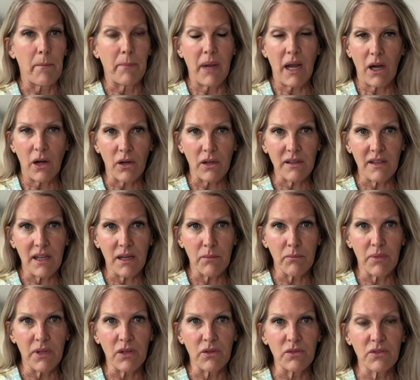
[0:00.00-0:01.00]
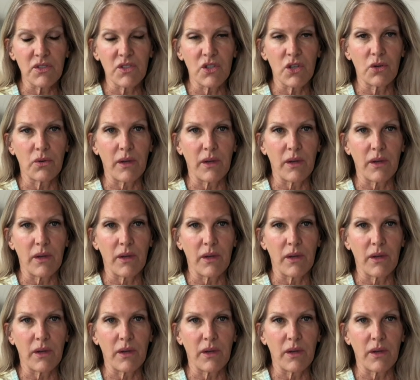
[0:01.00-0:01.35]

parent that abused you.